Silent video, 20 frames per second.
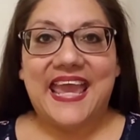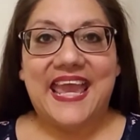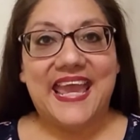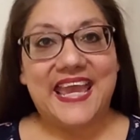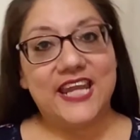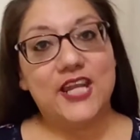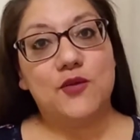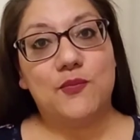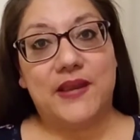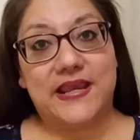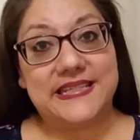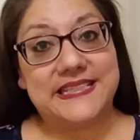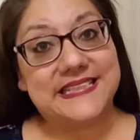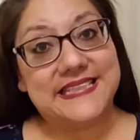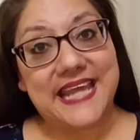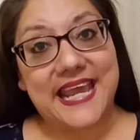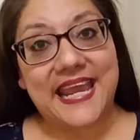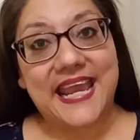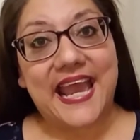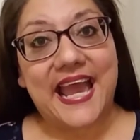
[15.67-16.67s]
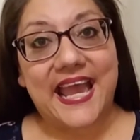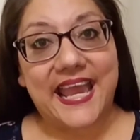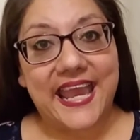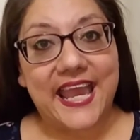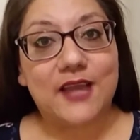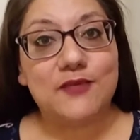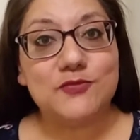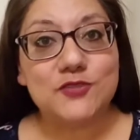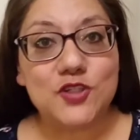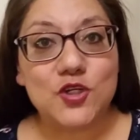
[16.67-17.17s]
Anyway, today I
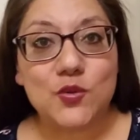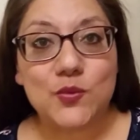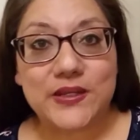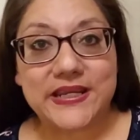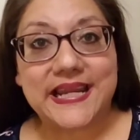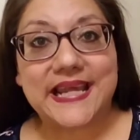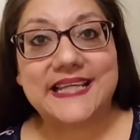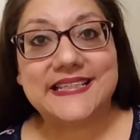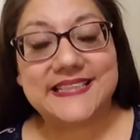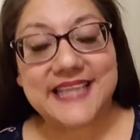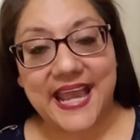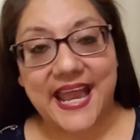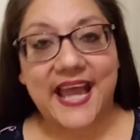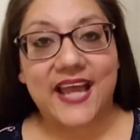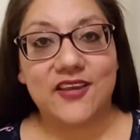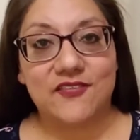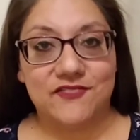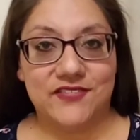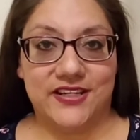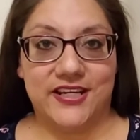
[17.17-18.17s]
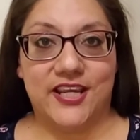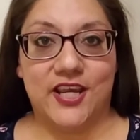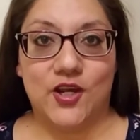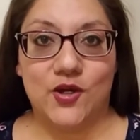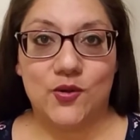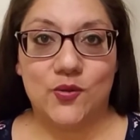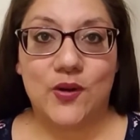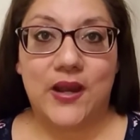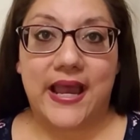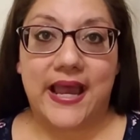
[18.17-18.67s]
am doing a tag
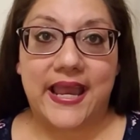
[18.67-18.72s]
video.